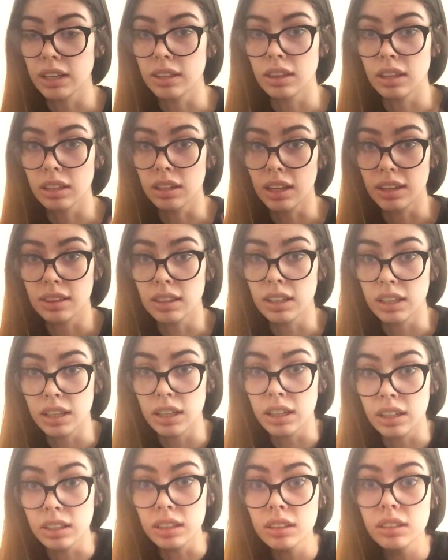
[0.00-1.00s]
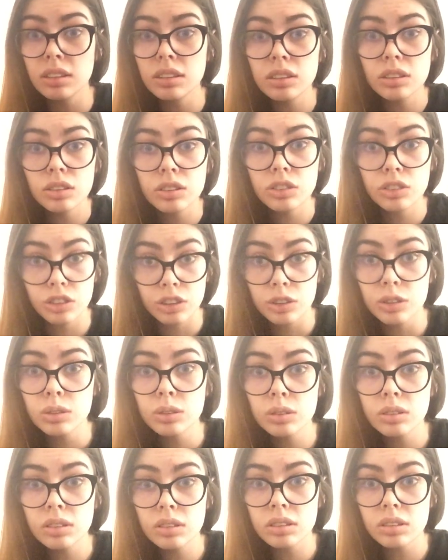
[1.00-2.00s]
they let the kid
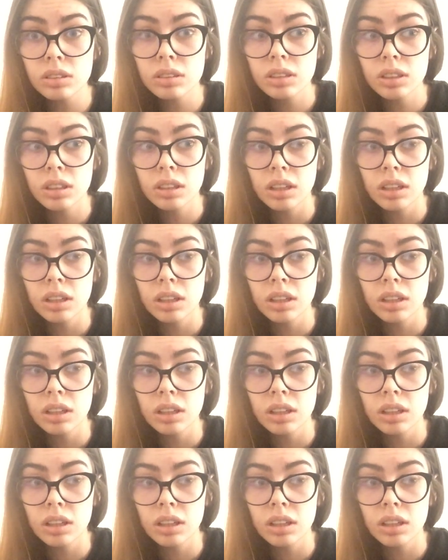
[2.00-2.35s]
choose